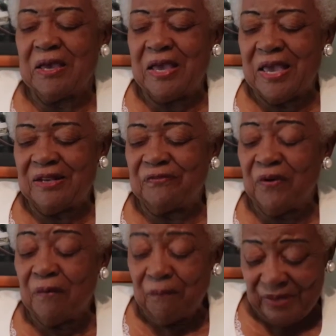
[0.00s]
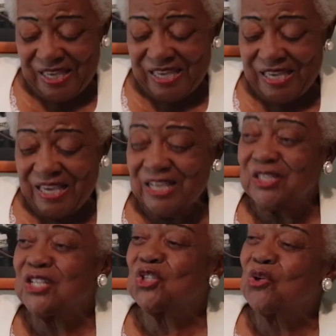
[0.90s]
And for me,
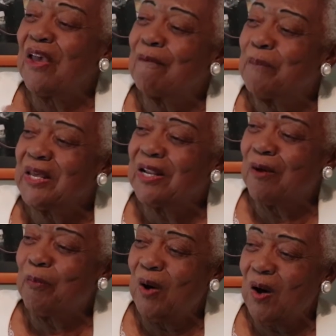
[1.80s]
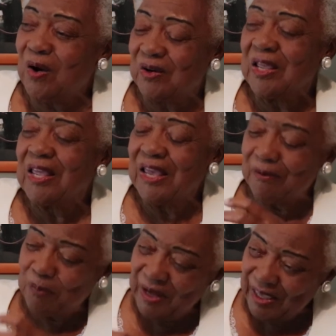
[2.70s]
just to have been a part
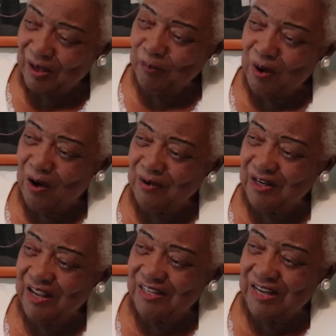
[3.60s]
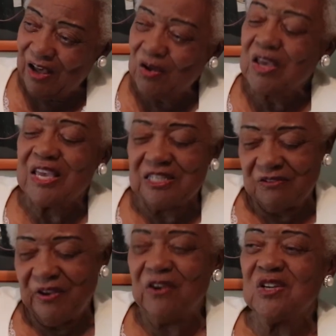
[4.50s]
and play a part in it now, it's
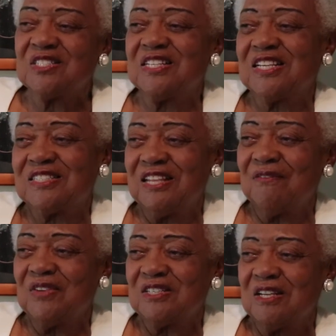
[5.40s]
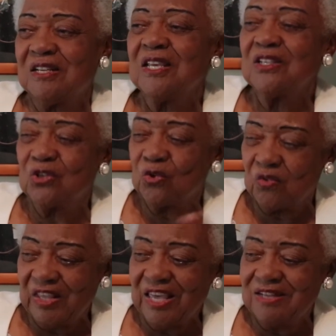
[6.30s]
very significant to
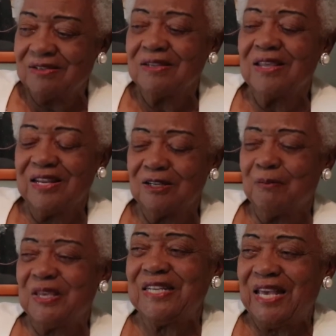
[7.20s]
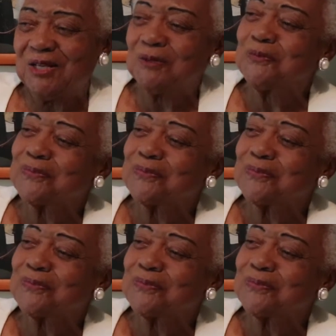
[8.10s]
then and to now.